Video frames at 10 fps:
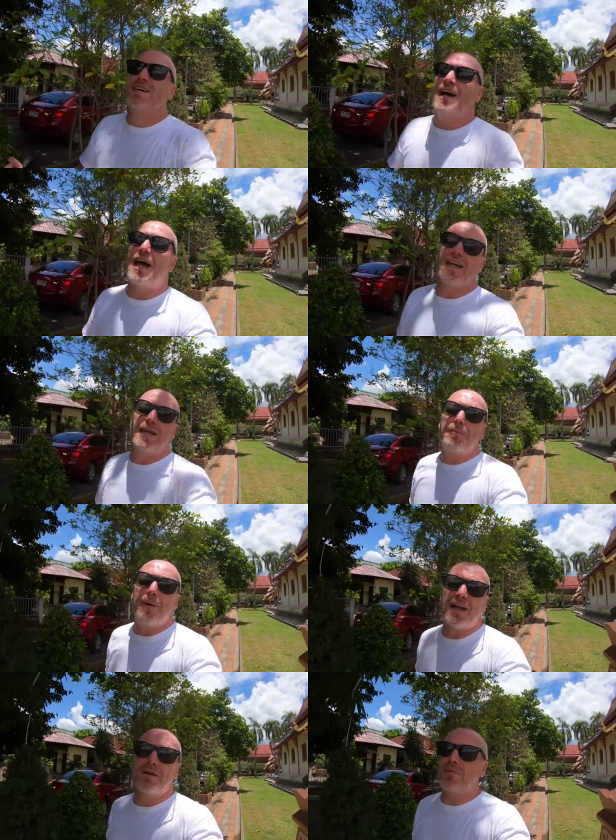had it in the
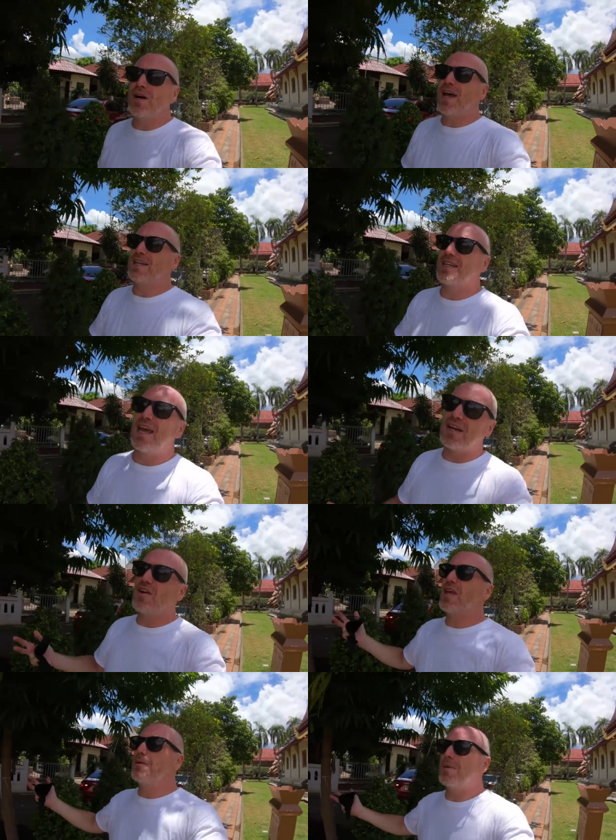back of my head can
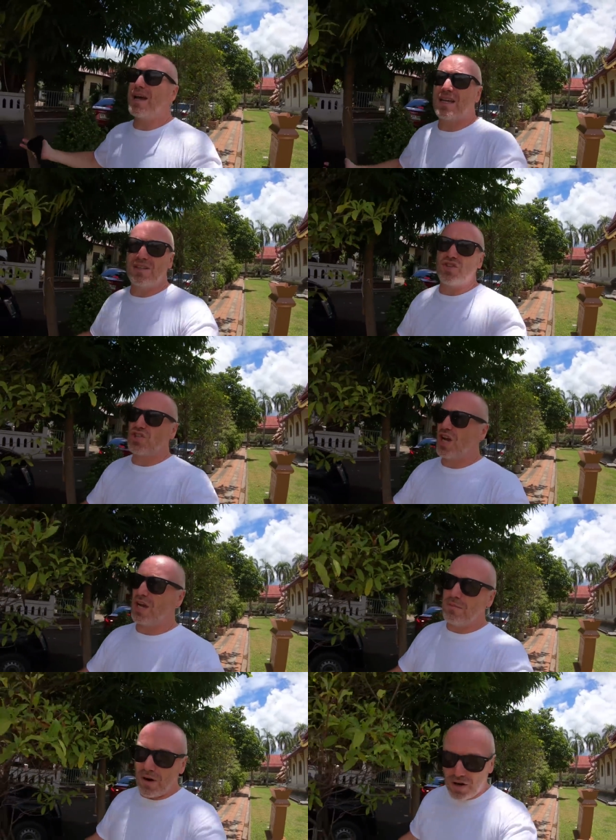I get back into
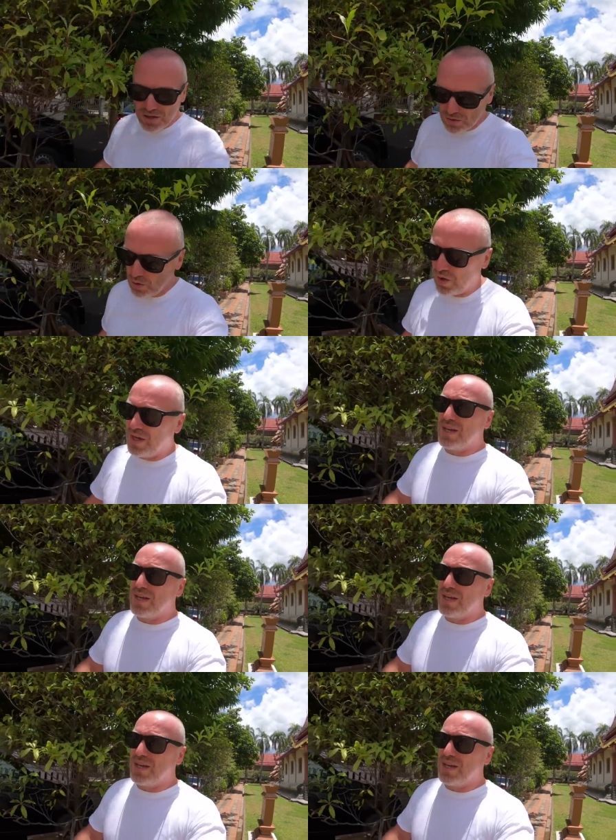Chiang Mai or